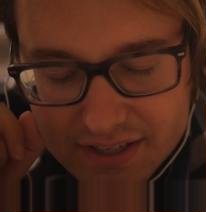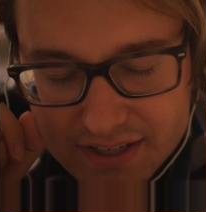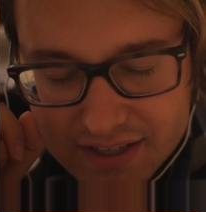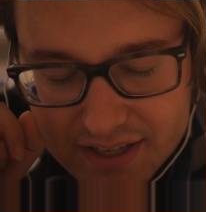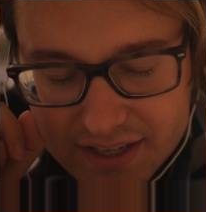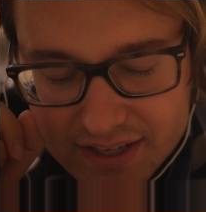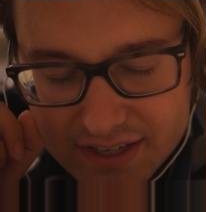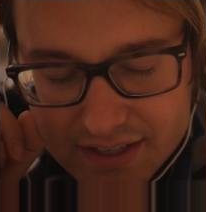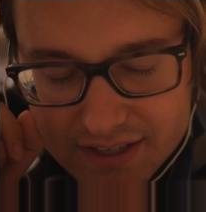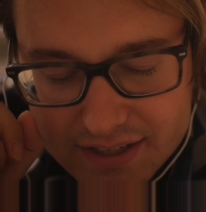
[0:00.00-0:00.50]

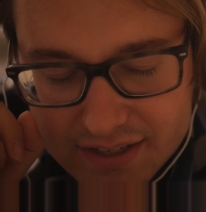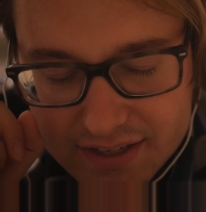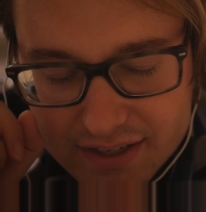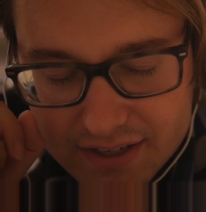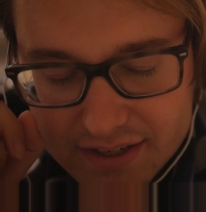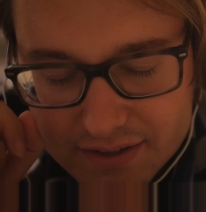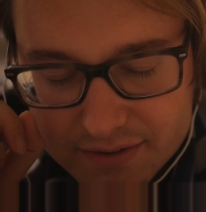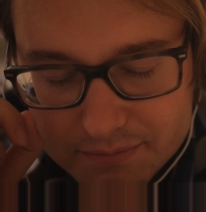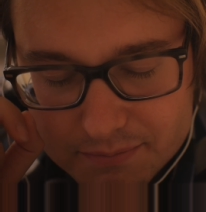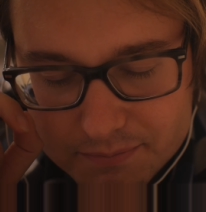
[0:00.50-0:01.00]
And
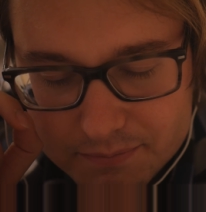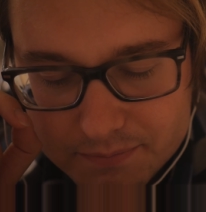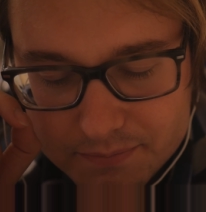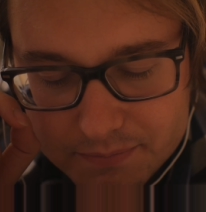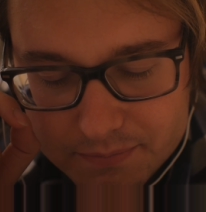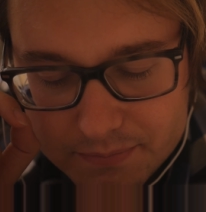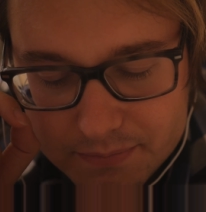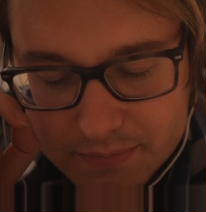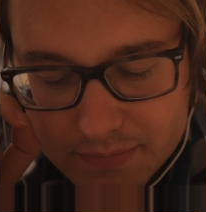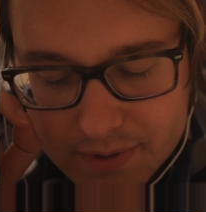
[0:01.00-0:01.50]

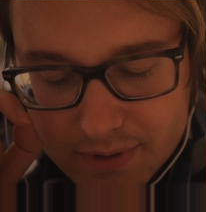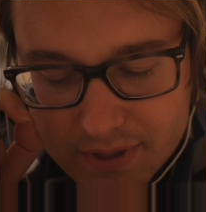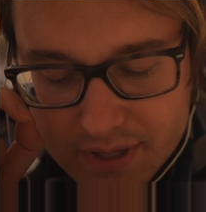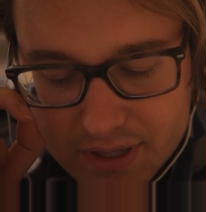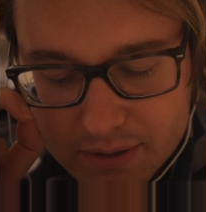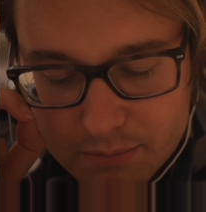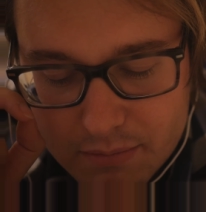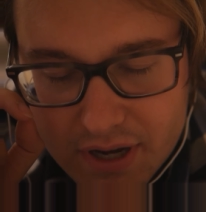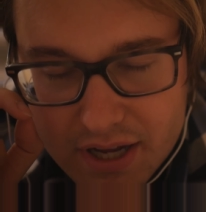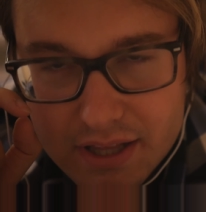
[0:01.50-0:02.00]

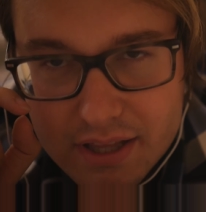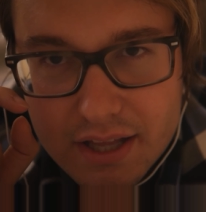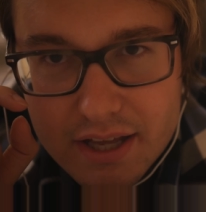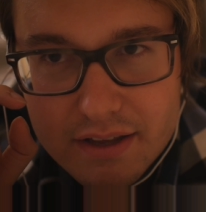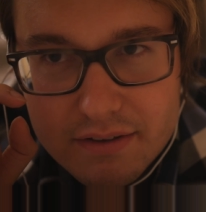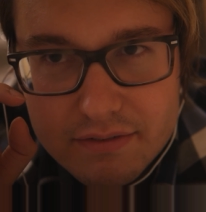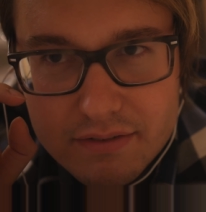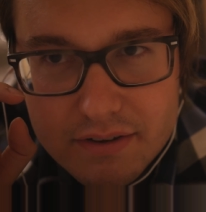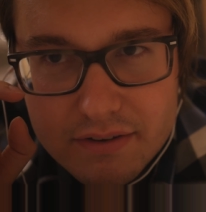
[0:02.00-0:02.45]
in my life,